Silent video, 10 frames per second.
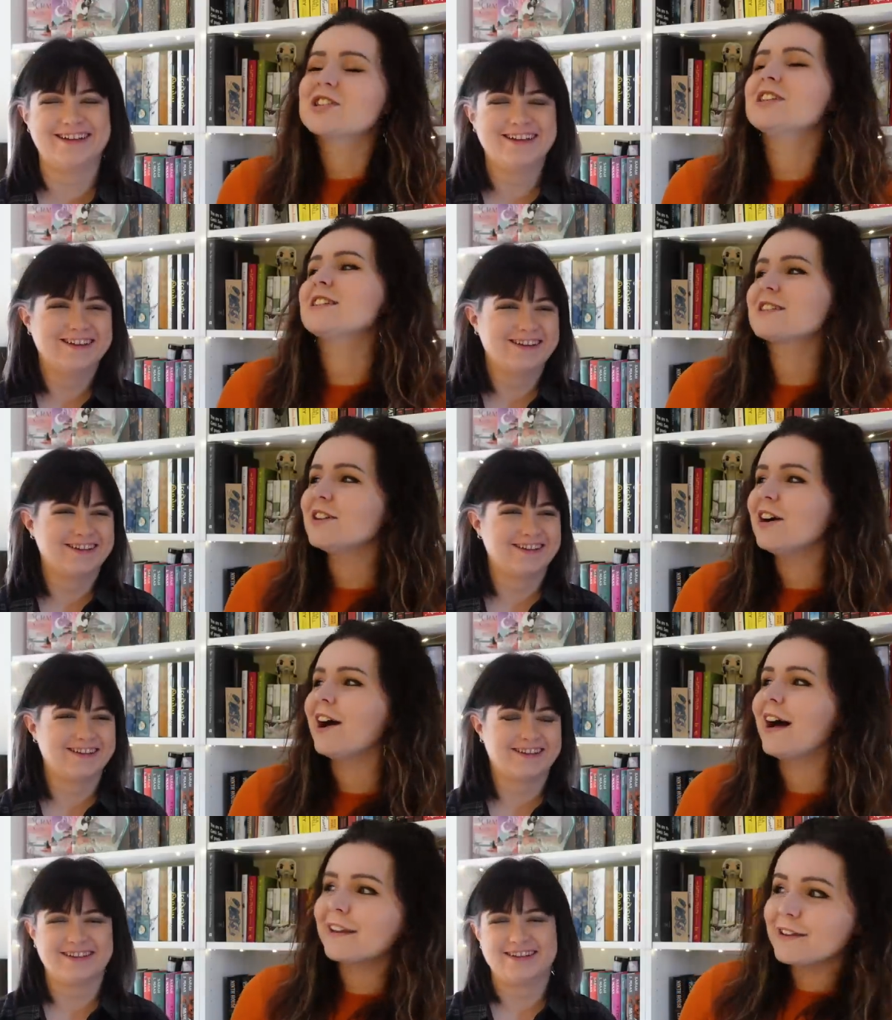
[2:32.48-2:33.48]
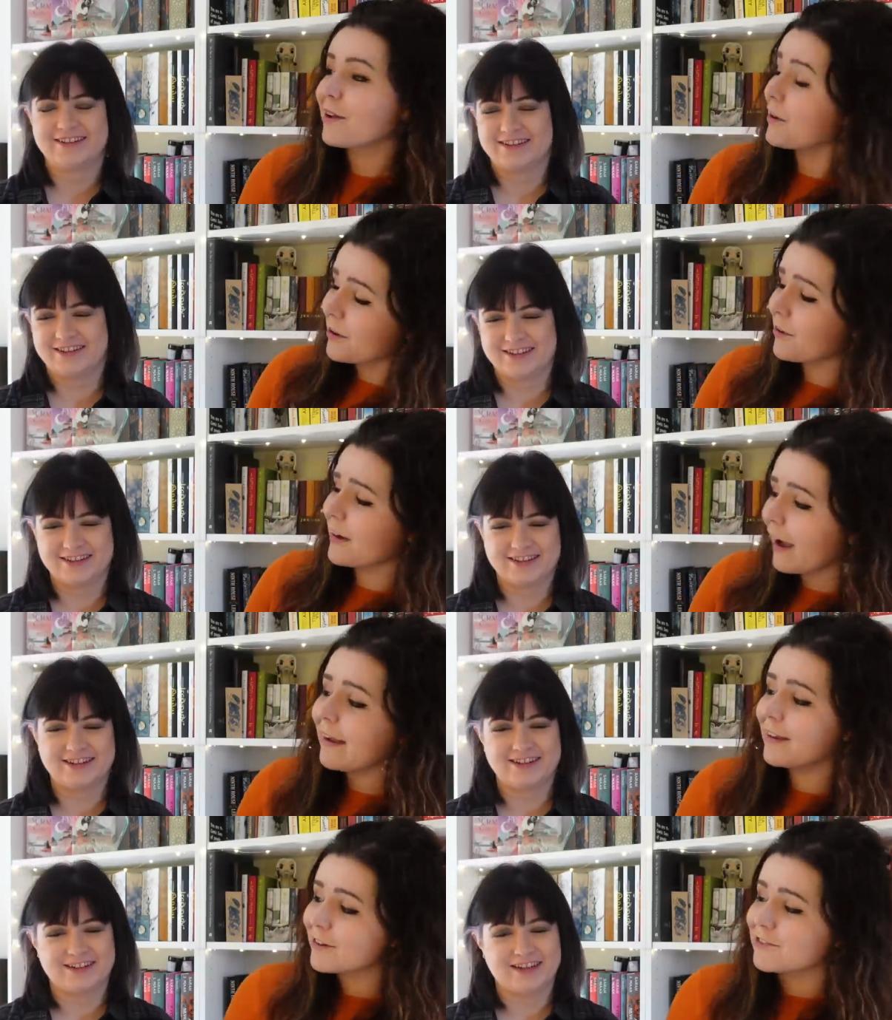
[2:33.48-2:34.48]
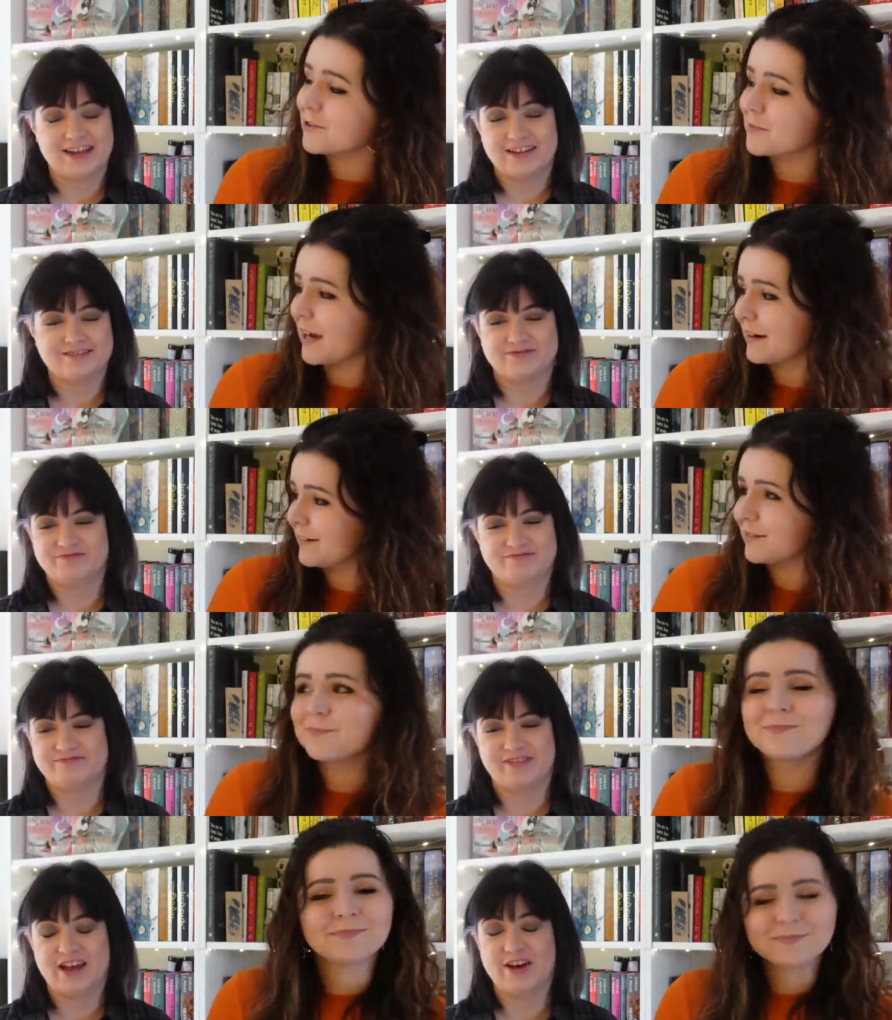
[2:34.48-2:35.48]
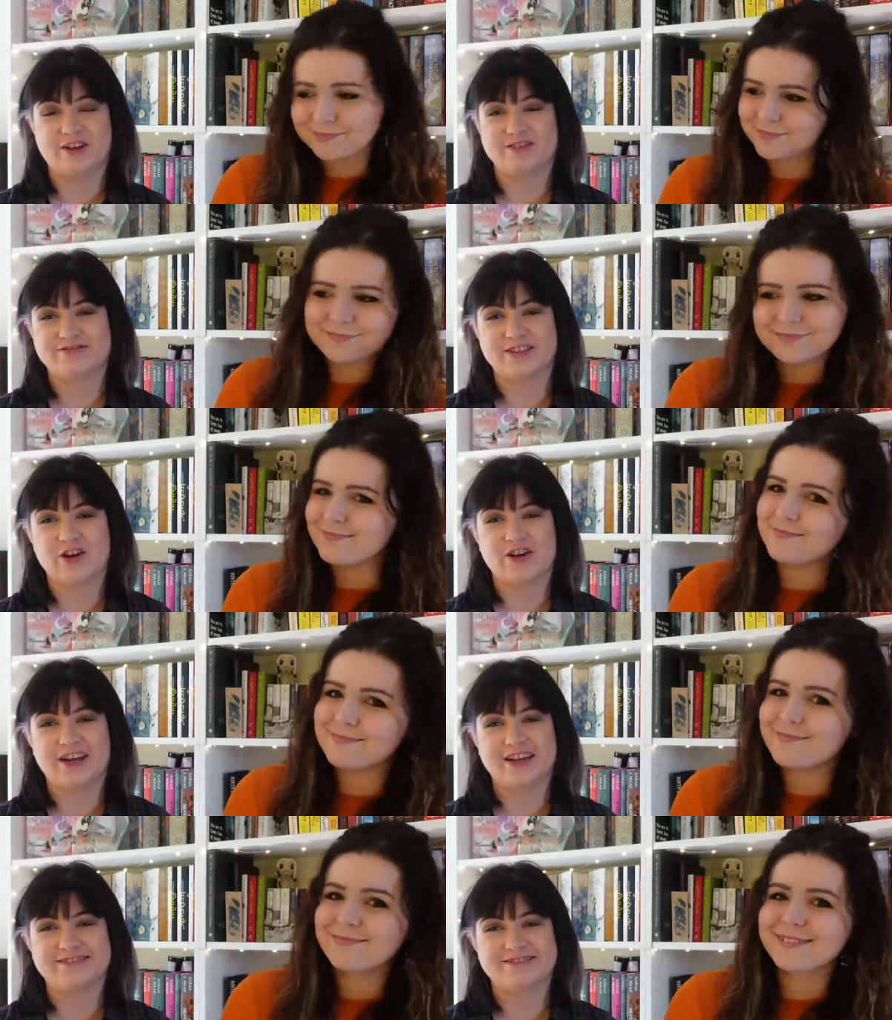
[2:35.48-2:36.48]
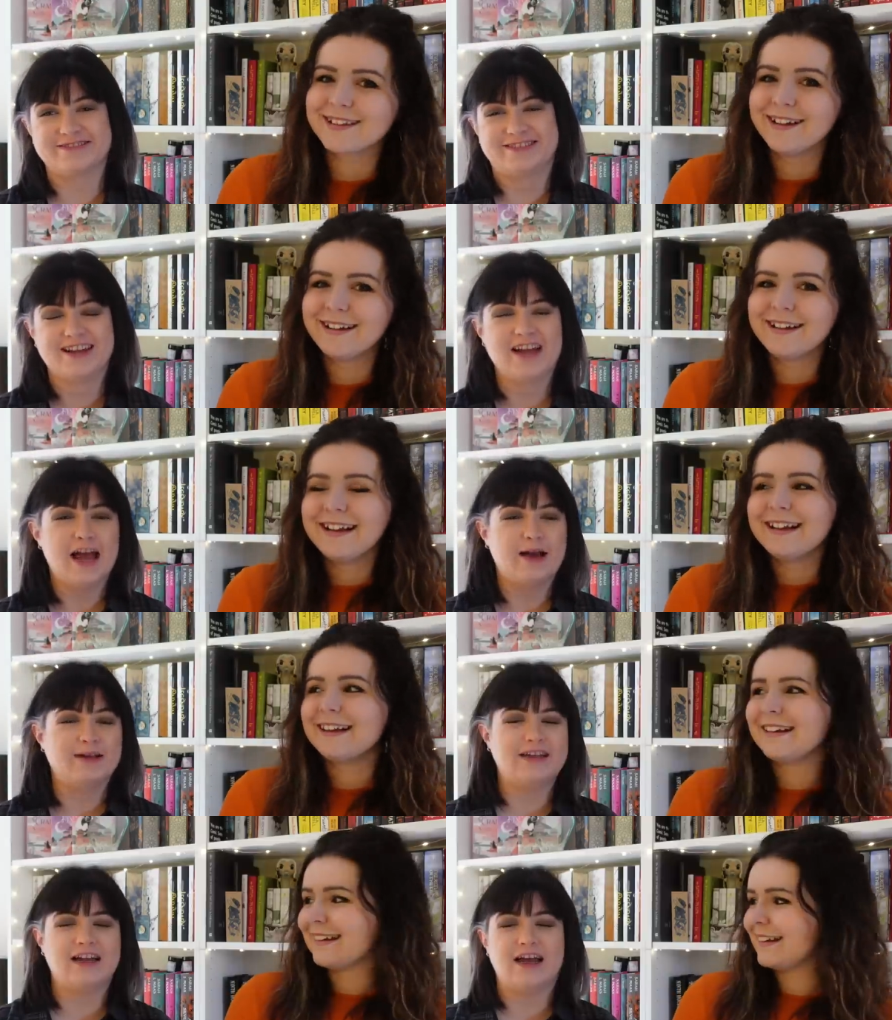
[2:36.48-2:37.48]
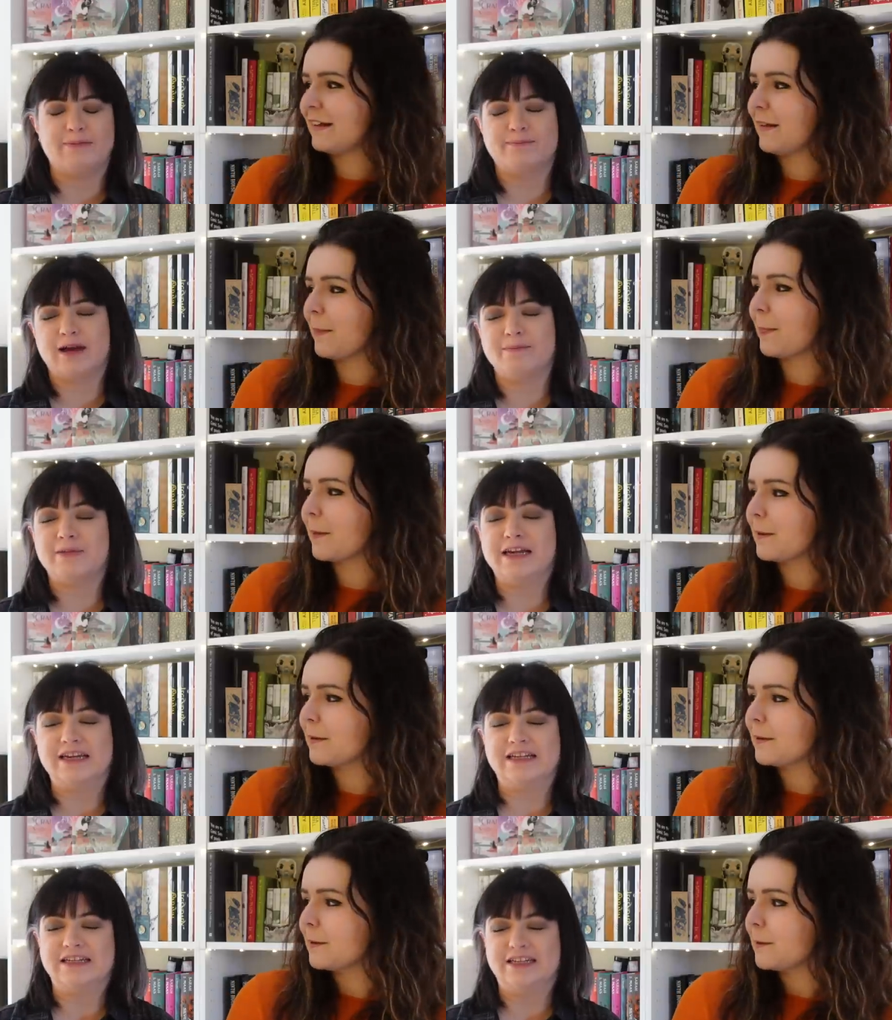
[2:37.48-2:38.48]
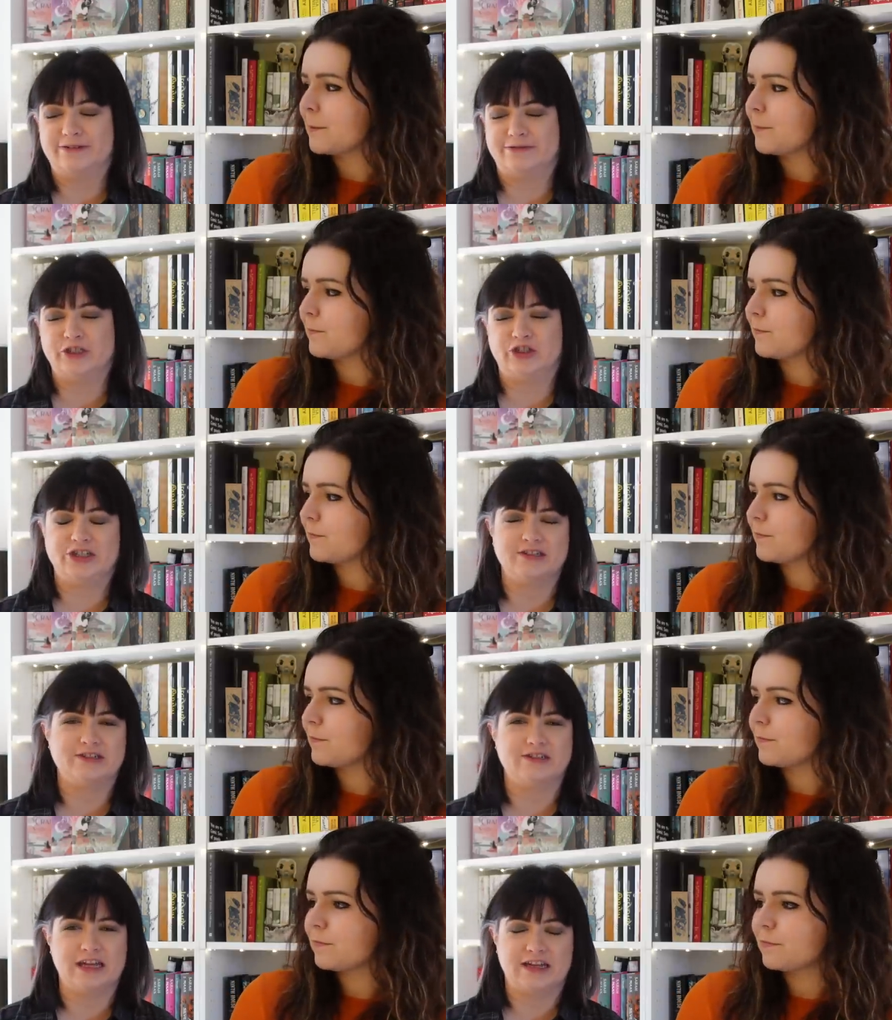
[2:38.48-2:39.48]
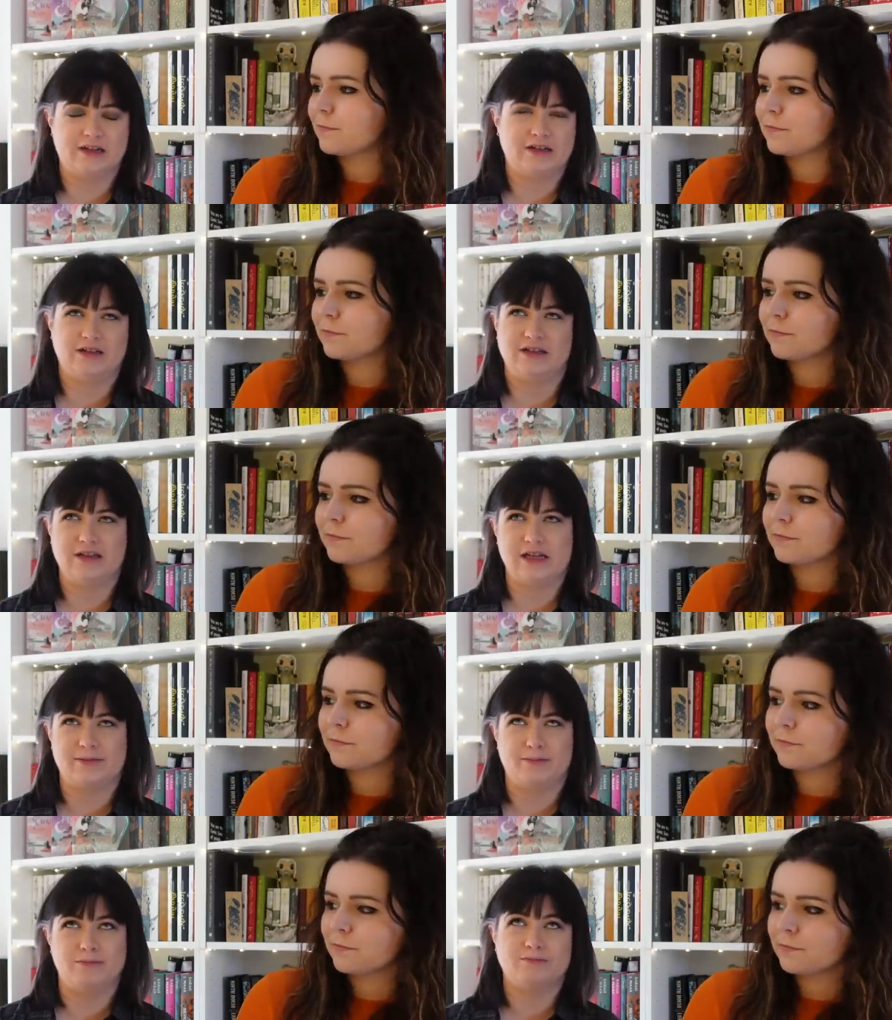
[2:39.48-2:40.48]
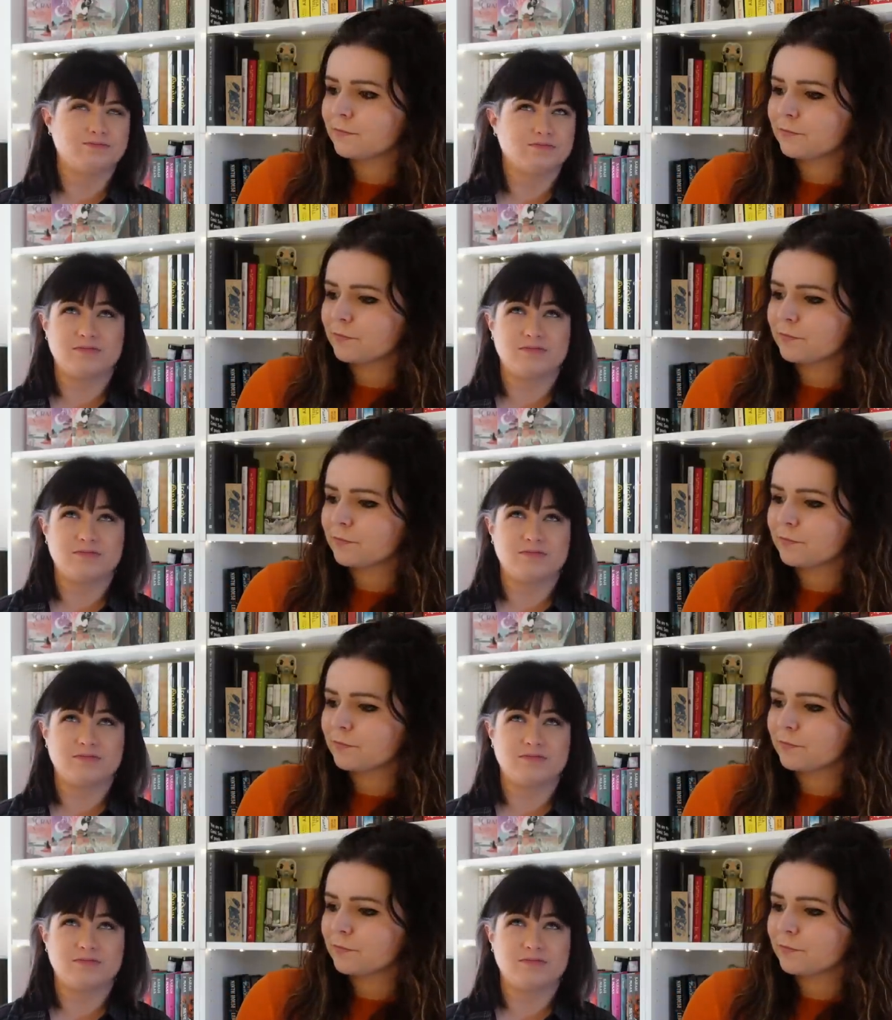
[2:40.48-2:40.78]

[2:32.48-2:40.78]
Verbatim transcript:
Speaker 1: she does not. And are you going to create a YouTube channel?
Speaker 2: No, sorry. I mean, I'm, I might in the near future, like, um,